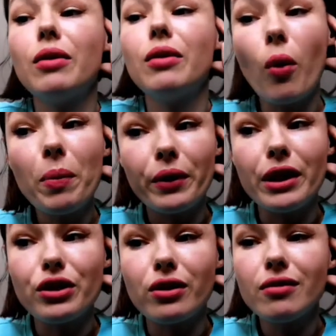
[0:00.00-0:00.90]

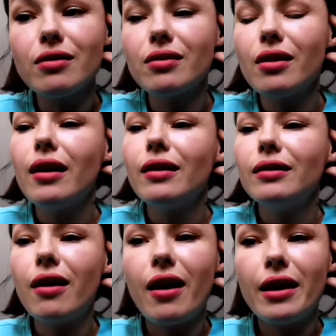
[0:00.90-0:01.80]
operations.
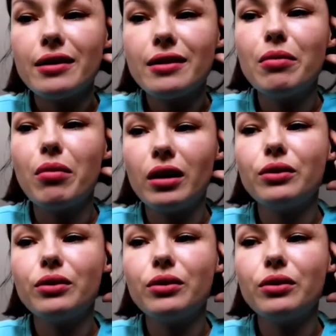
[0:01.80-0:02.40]
The highest demand